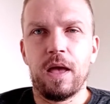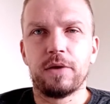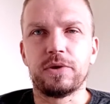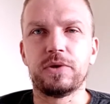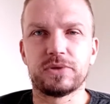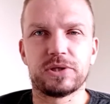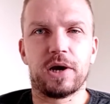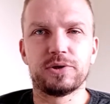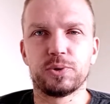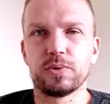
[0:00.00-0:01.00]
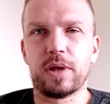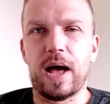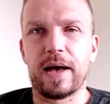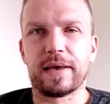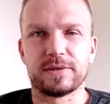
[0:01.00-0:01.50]
you saw Drew
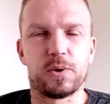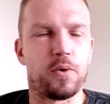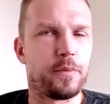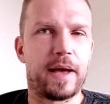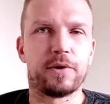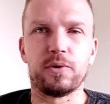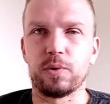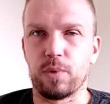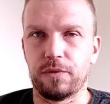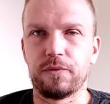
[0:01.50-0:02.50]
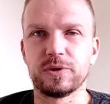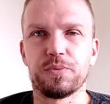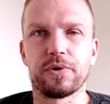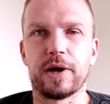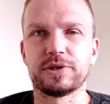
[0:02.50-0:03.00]
Lock as a quarterback who could run through his
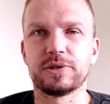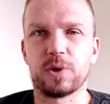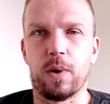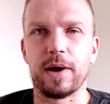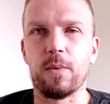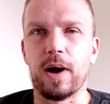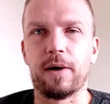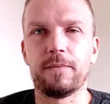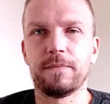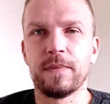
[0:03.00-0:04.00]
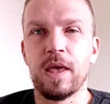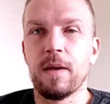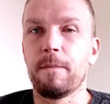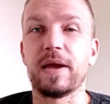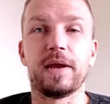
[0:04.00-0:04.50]
progressions quite well,
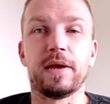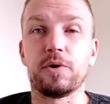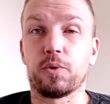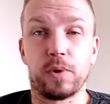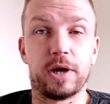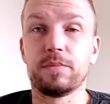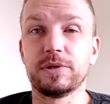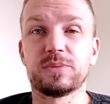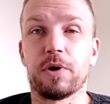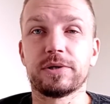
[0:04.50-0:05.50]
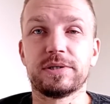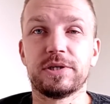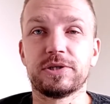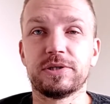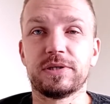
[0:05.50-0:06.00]
made incredibly smart
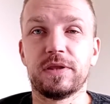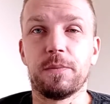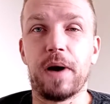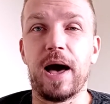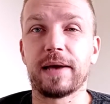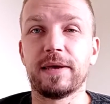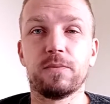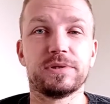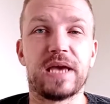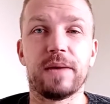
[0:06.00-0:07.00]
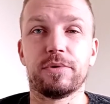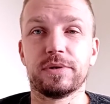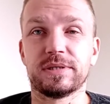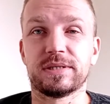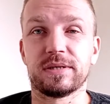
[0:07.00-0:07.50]
decisions in the pocket, was able
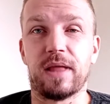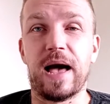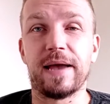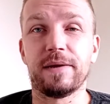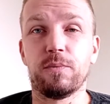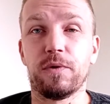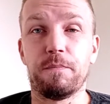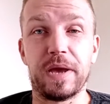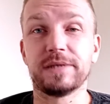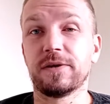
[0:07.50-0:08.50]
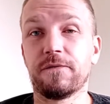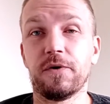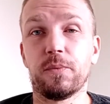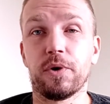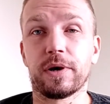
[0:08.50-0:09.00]
to slide with basic
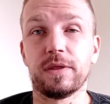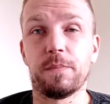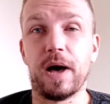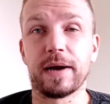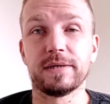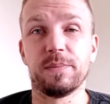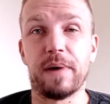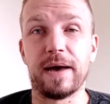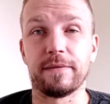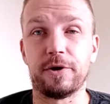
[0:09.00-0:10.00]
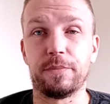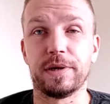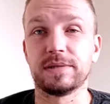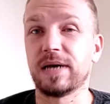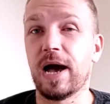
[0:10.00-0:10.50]
footwork in the pocket to buy a little bit
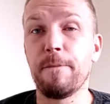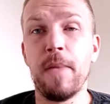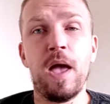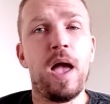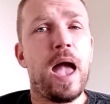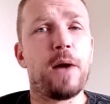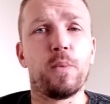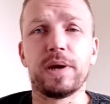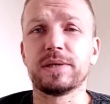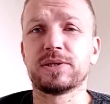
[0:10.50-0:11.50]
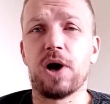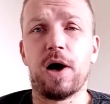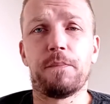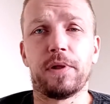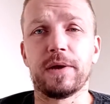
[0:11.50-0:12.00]
of time. And when he saw
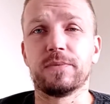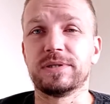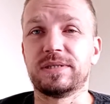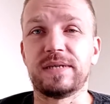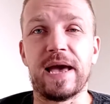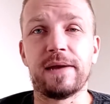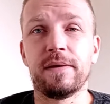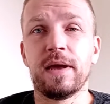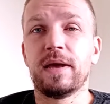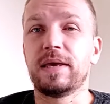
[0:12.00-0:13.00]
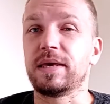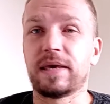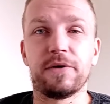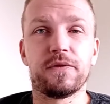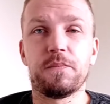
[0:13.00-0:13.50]
a play was dead, he
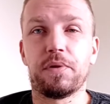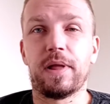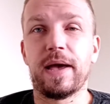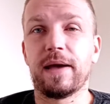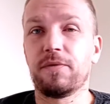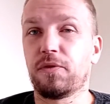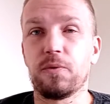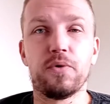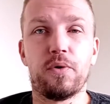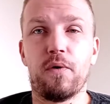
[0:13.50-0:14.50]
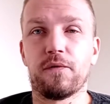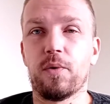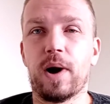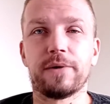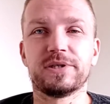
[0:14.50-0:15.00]
killed the play, threw it over a
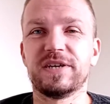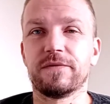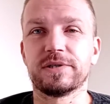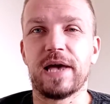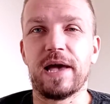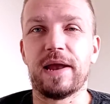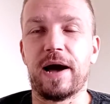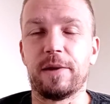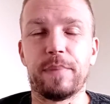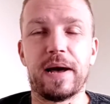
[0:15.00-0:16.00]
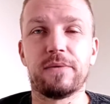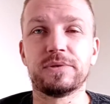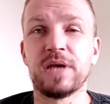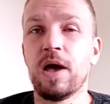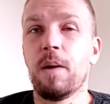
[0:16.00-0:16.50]
wide receiver's head out of
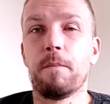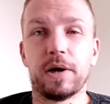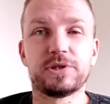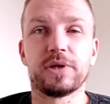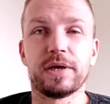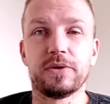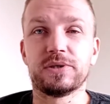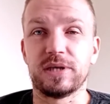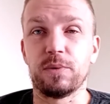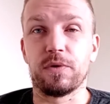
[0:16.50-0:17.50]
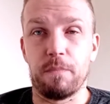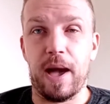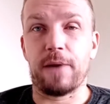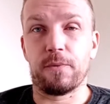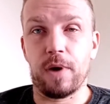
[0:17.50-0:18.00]
bounds, much like you see with
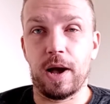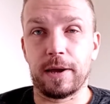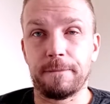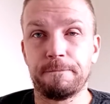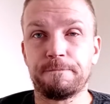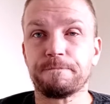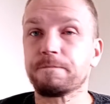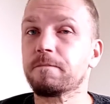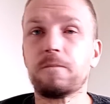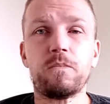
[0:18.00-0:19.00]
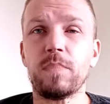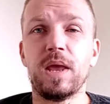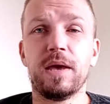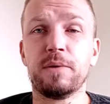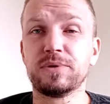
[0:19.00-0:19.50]
Matt Ryan.
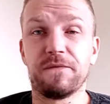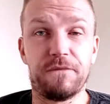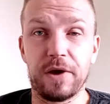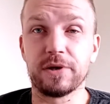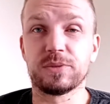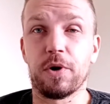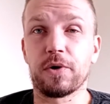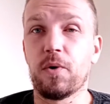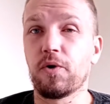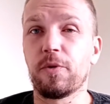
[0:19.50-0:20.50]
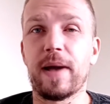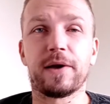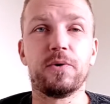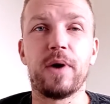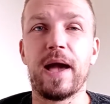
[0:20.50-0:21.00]
He was a very smart quarterback
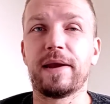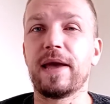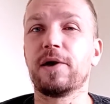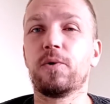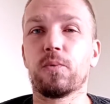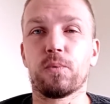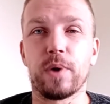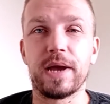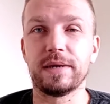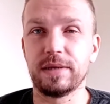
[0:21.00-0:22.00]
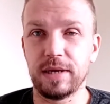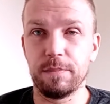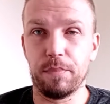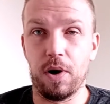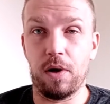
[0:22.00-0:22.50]
who had a great
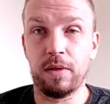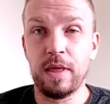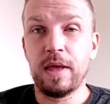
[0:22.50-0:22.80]
deep ball.